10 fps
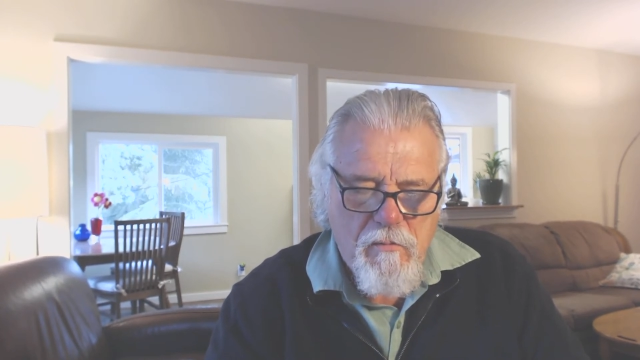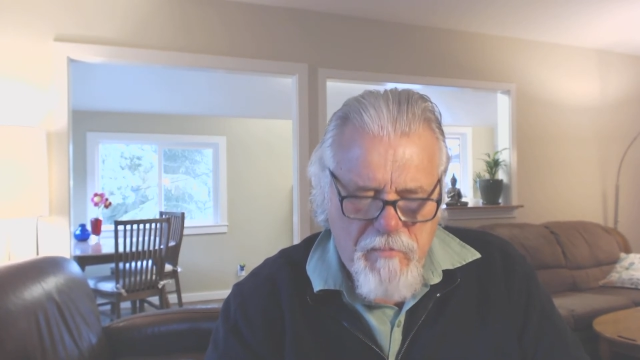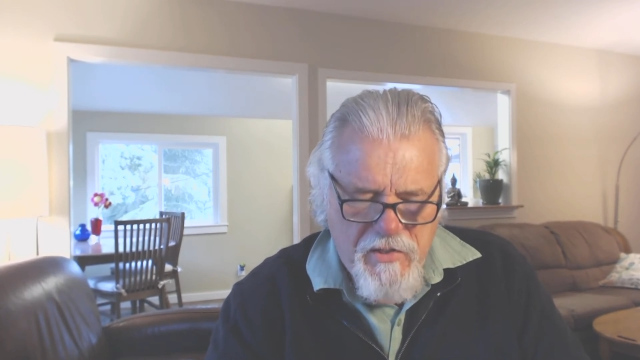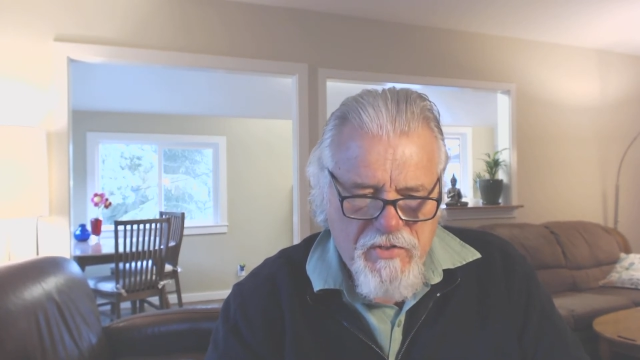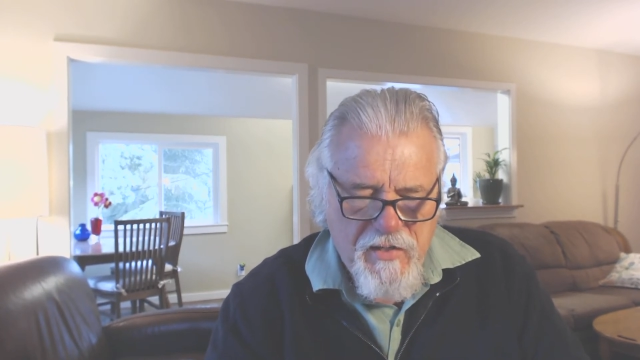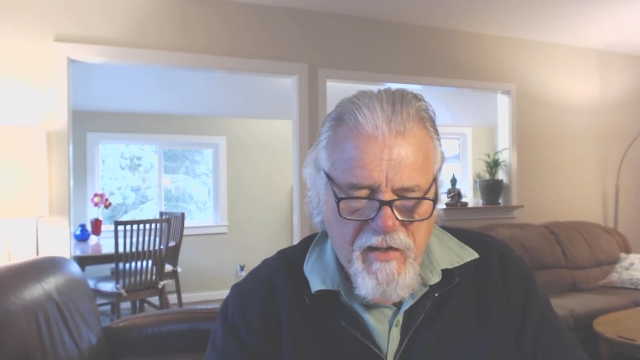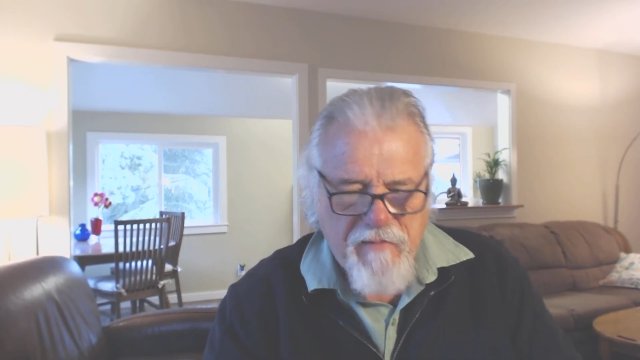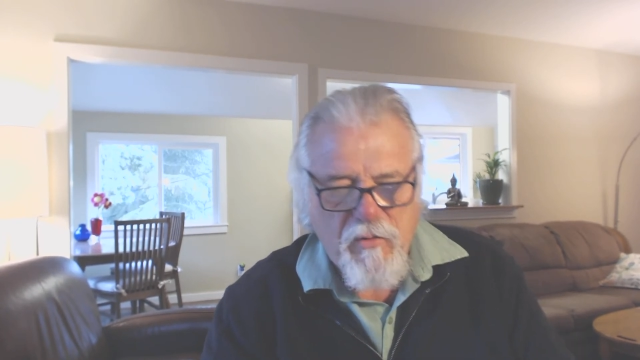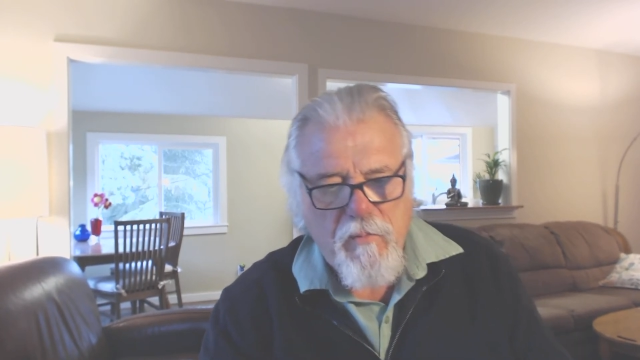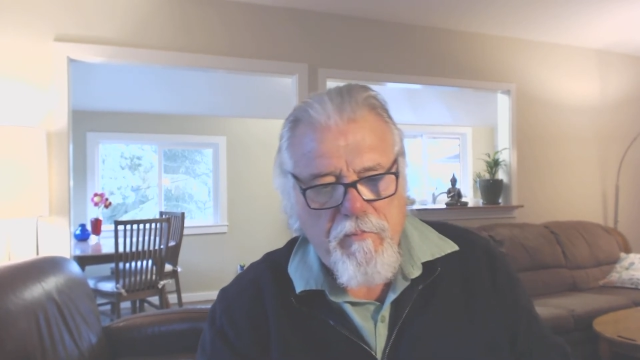mean sea
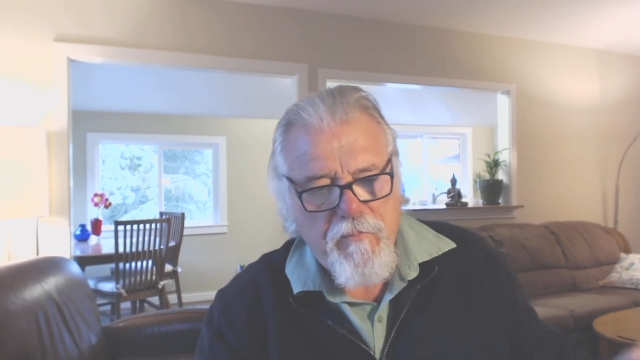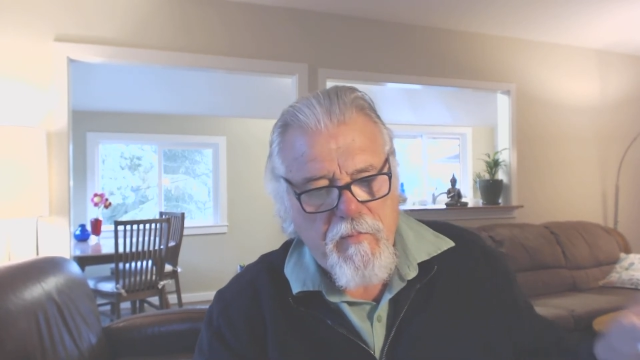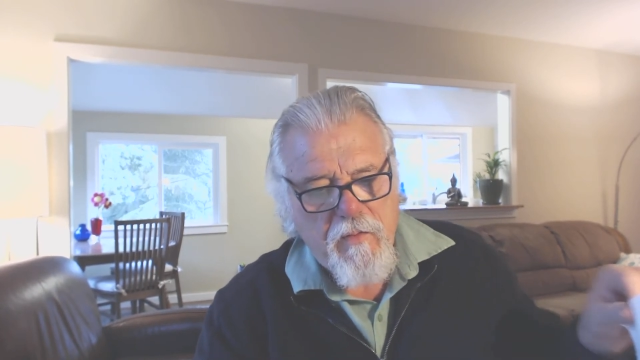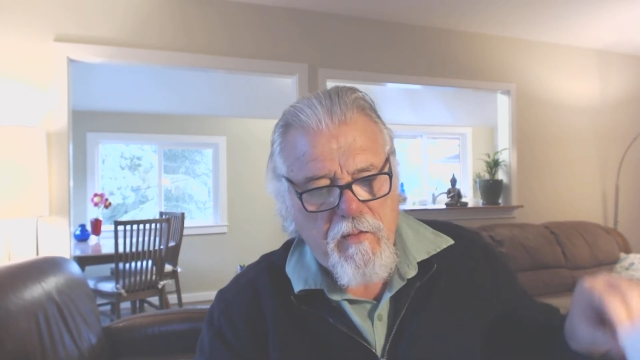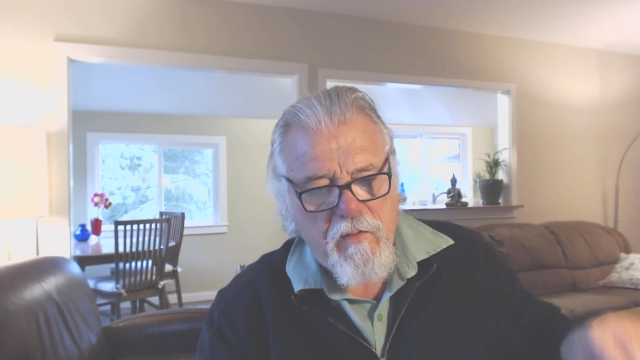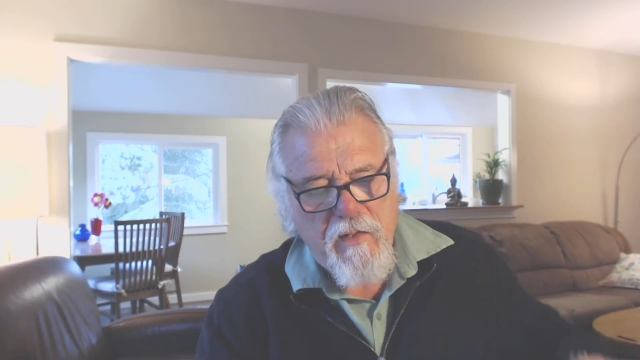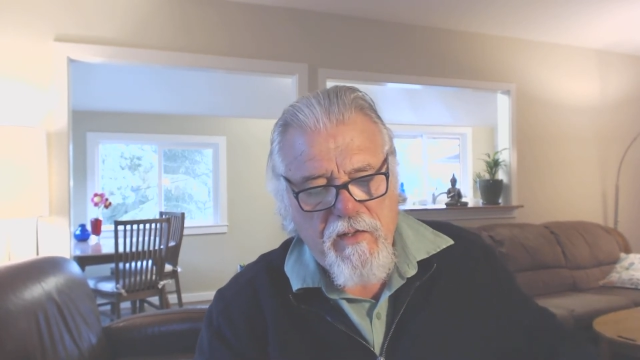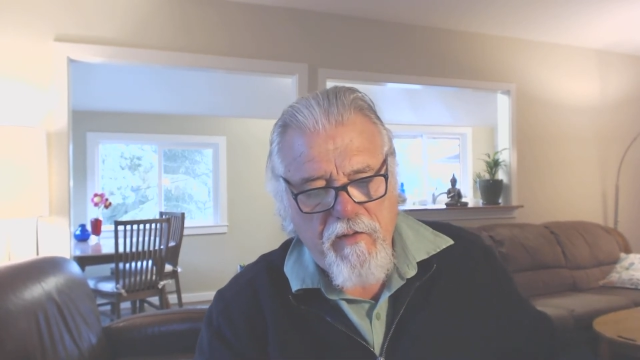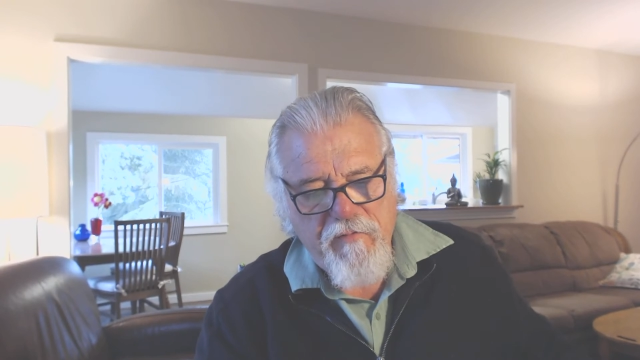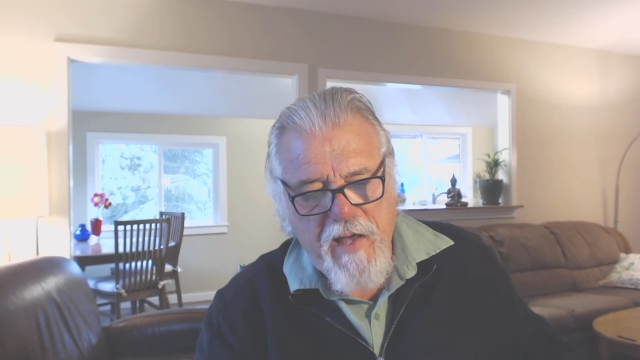level in
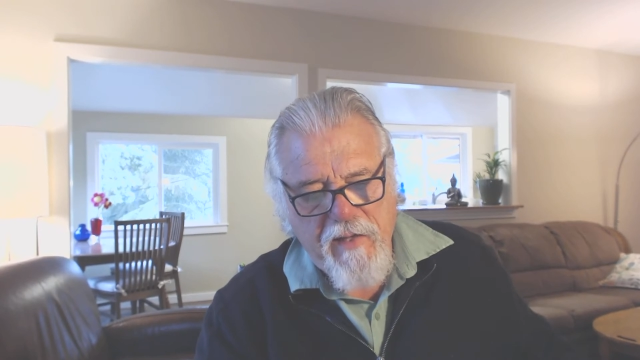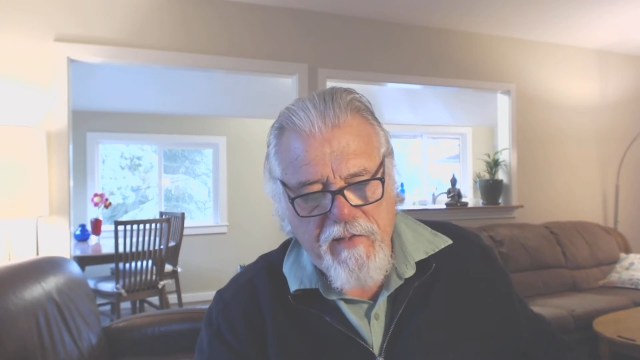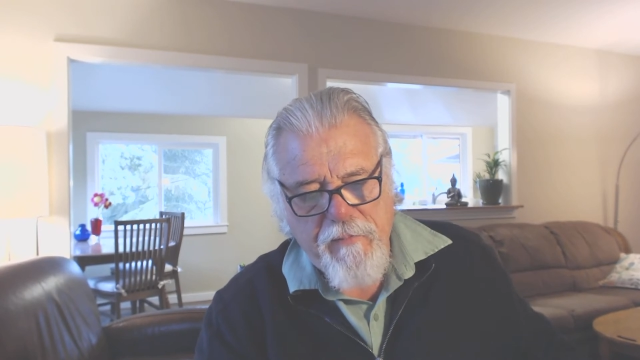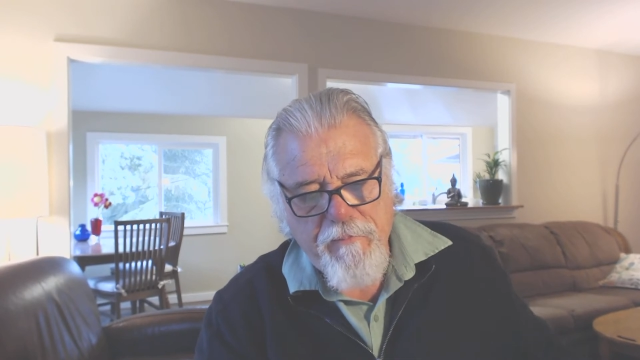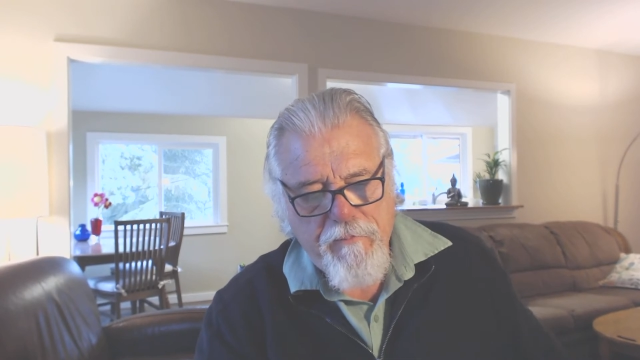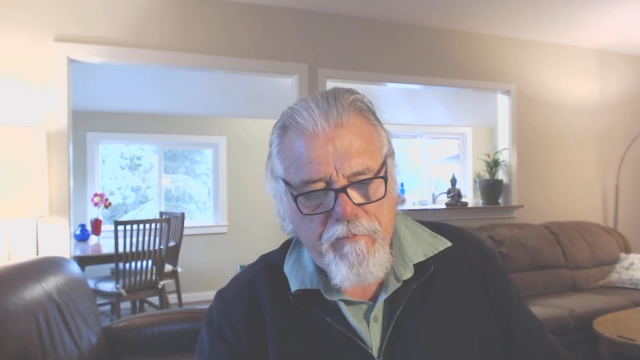Death Valley,